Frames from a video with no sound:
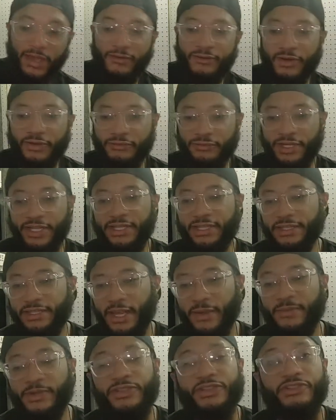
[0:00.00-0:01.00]
able to read the
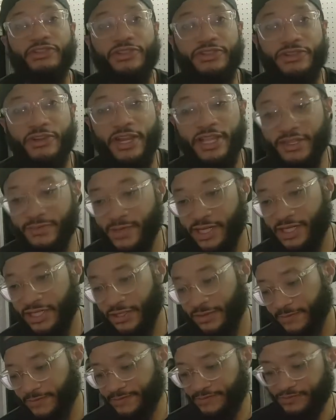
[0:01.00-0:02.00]
temperature of the
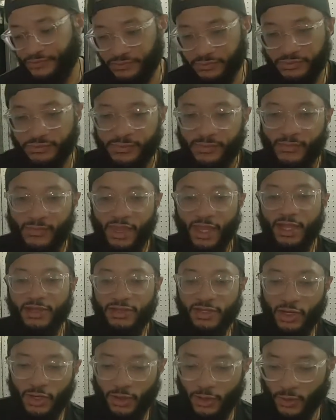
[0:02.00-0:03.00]
transmission.
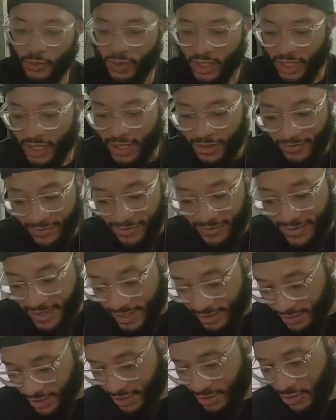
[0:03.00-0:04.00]
So
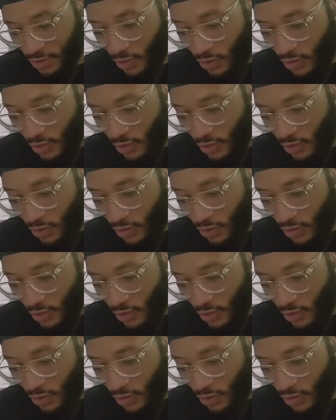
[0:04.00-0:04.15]
this is